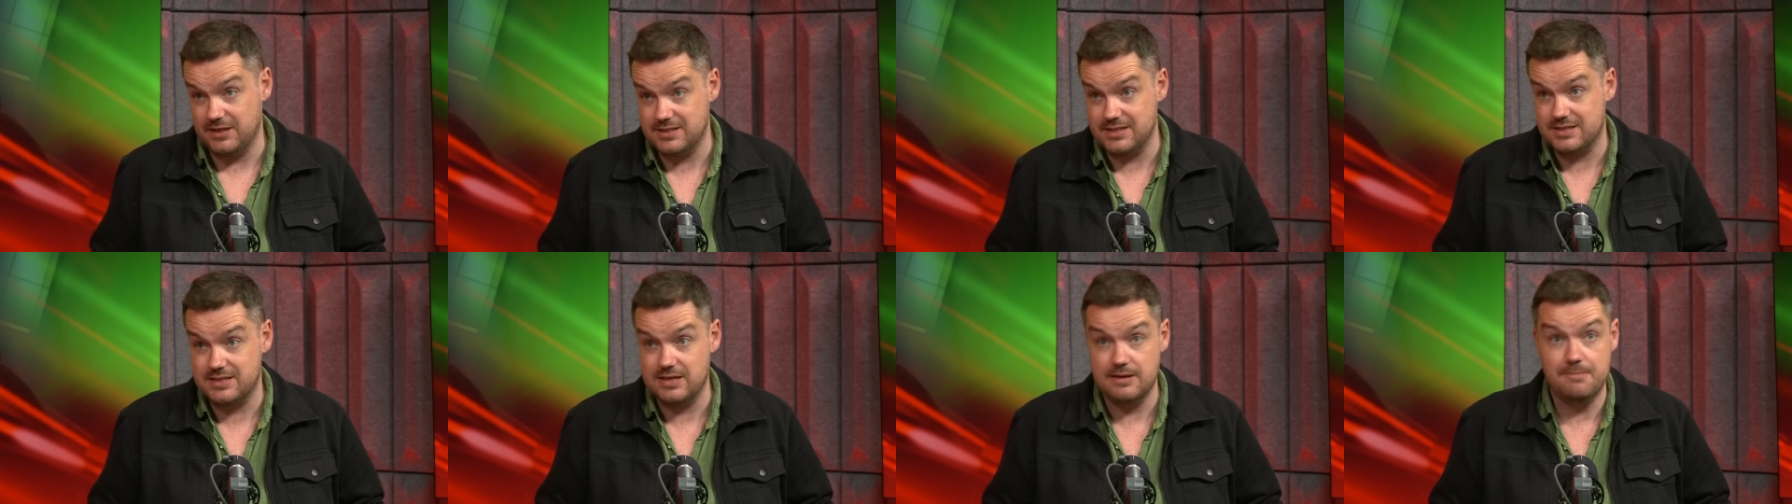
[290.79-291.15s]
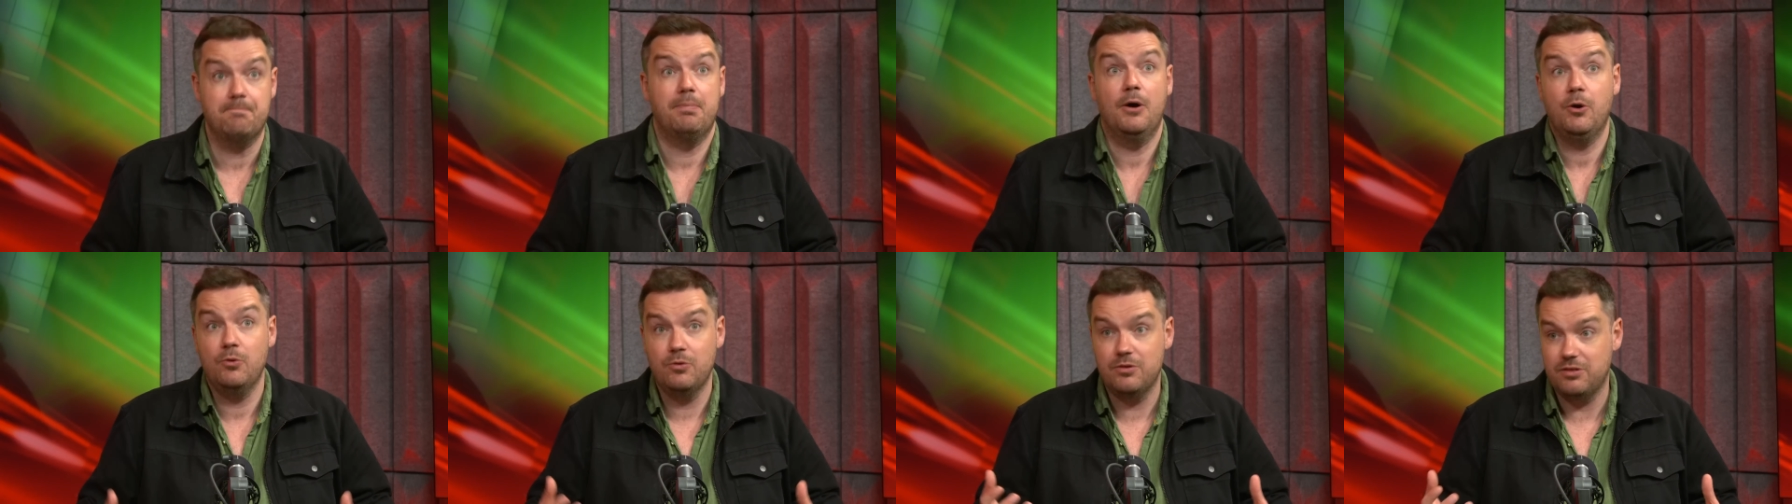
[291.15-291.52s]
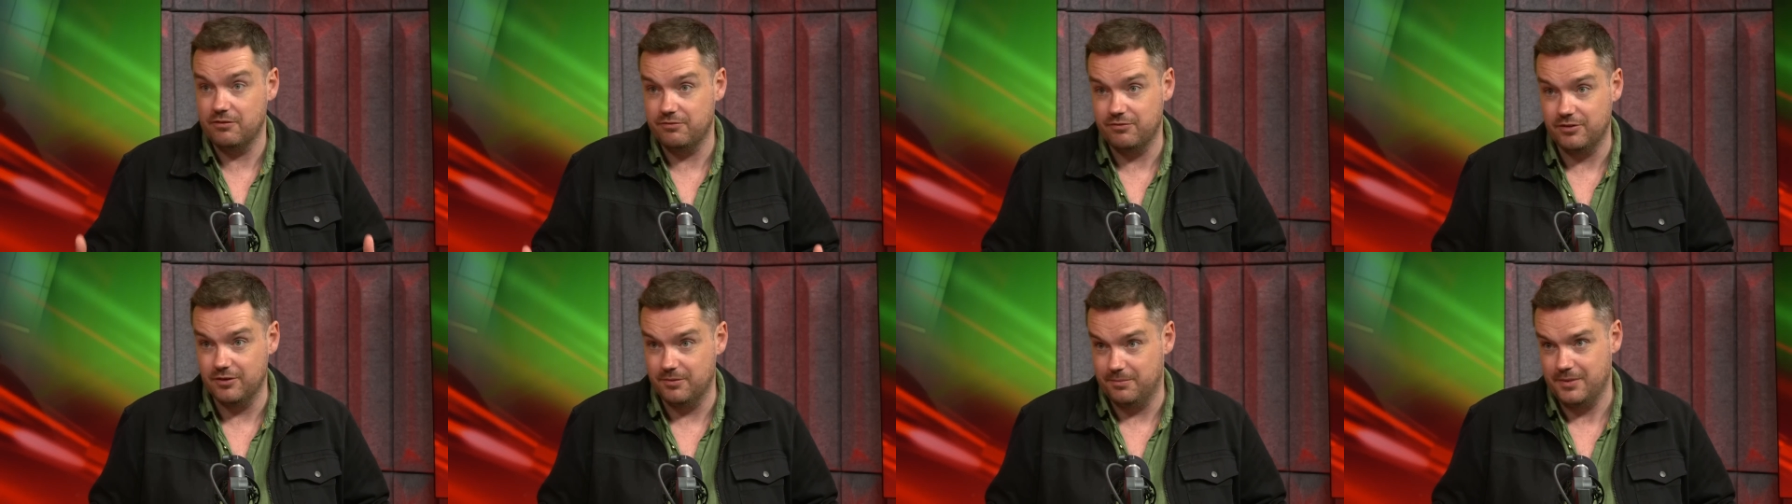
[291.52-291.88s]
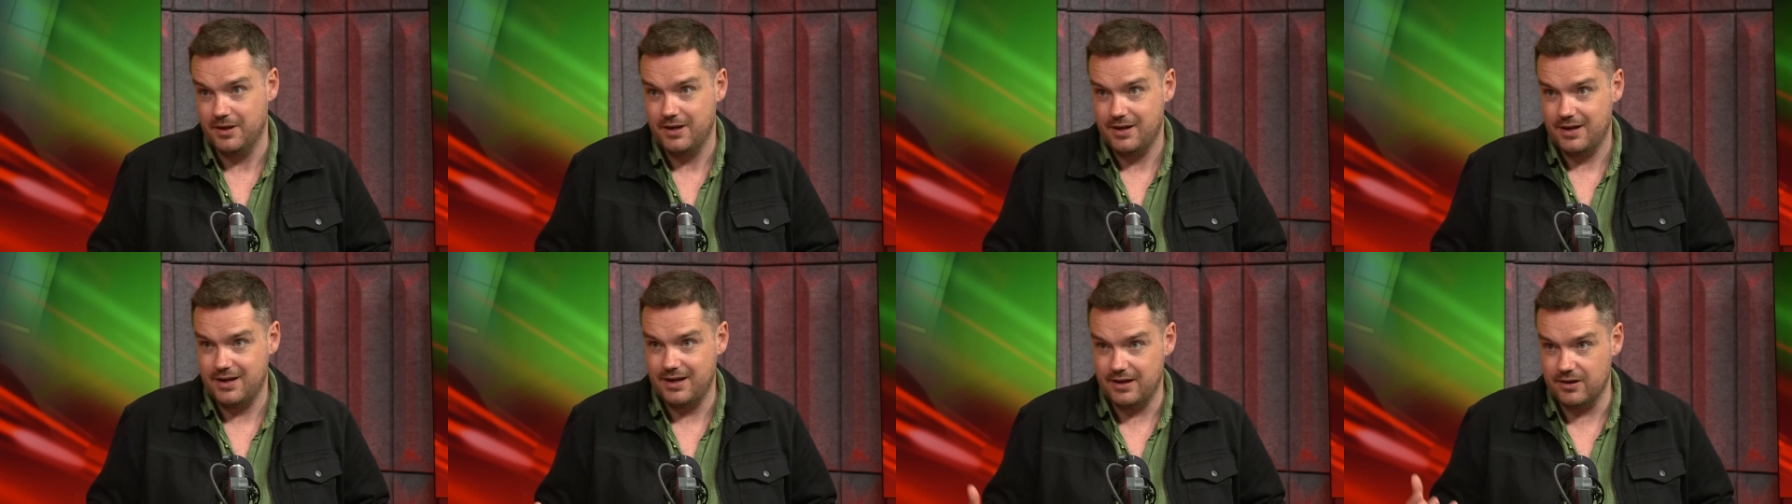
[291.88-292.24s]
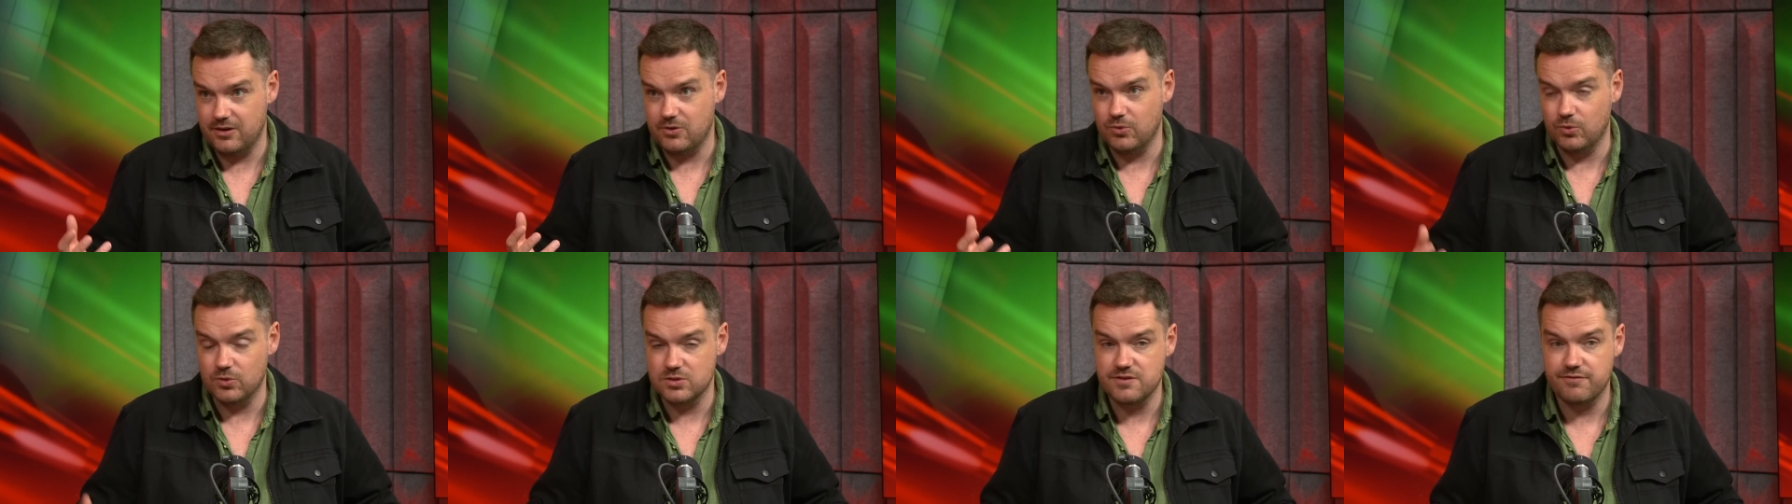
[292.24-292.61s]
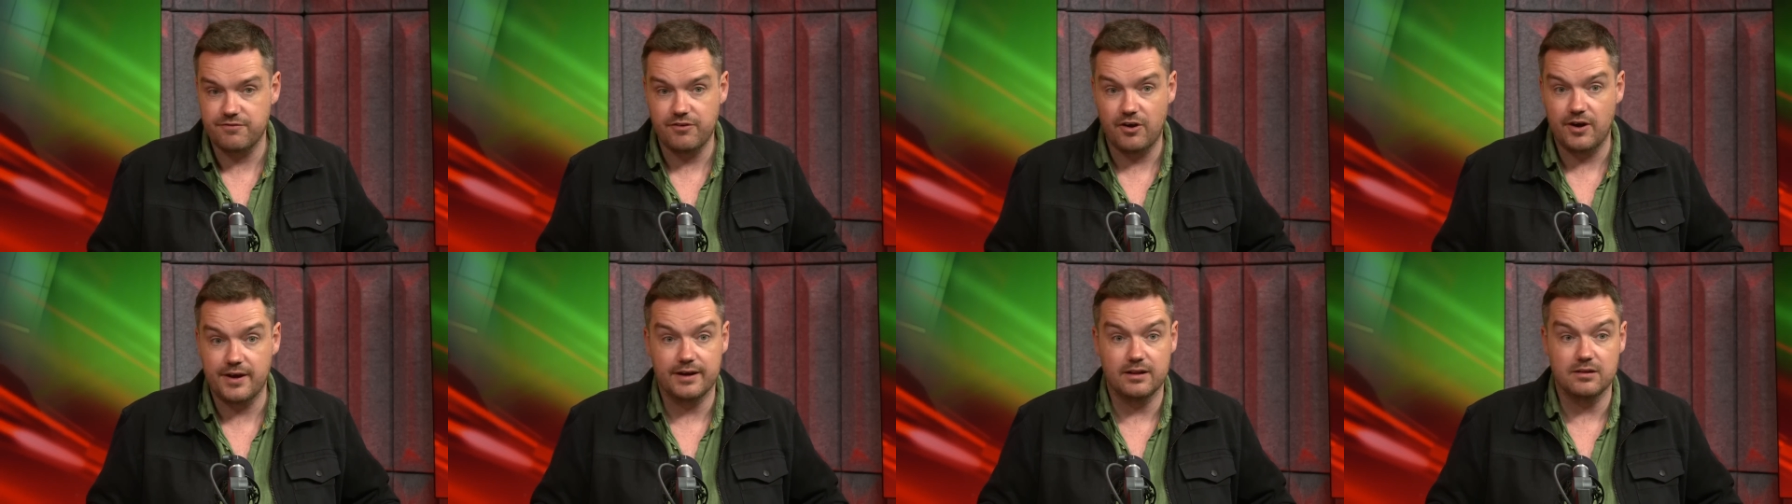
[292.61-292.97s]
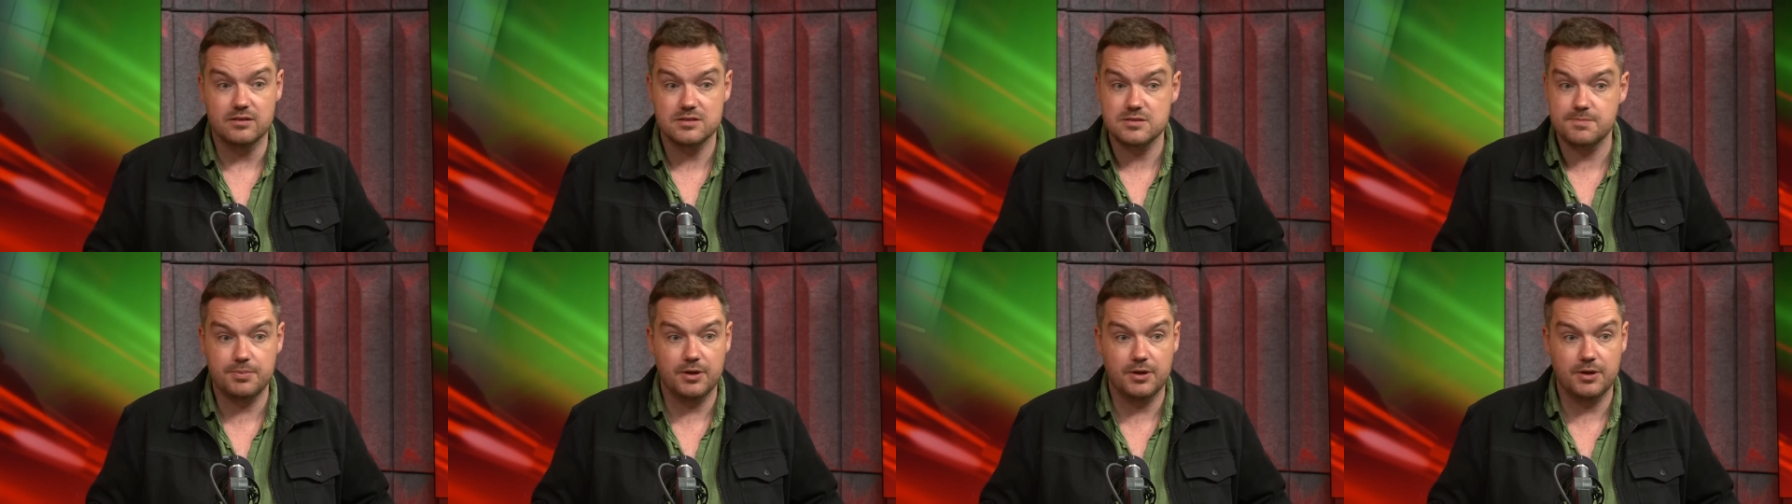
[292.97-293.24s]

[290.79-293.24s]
to see both of them in quarterfinals,